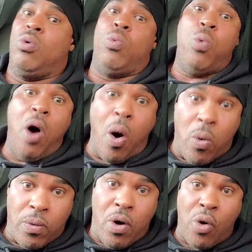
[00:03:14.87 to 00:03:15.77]

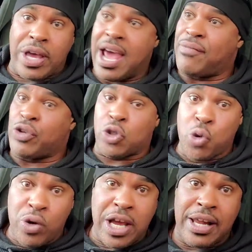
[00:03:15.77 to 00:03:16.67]
whoa. Okay, after a
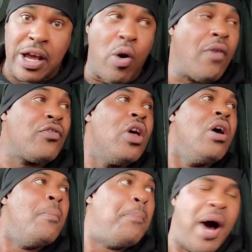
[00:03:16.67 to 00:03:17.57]
2-year layoff.
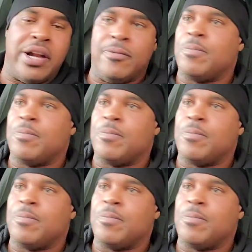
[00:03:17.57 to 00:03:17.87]
But